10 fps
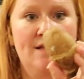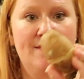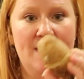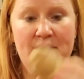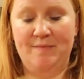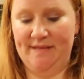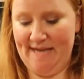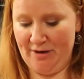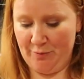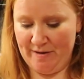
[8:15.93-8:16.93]
the
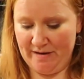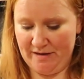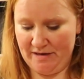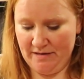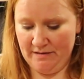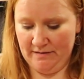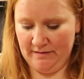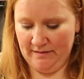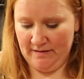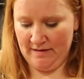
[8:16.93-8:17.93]
potato peeler,
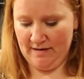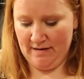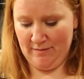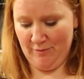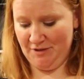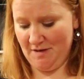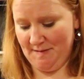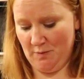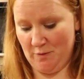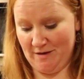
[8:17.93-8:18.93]
which
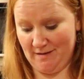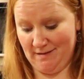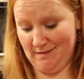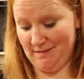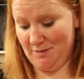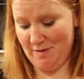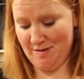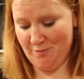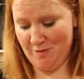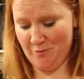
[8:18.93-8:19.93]
also worked. So
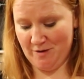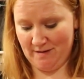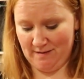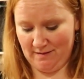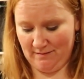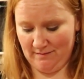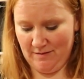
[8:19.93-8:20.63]
either one works.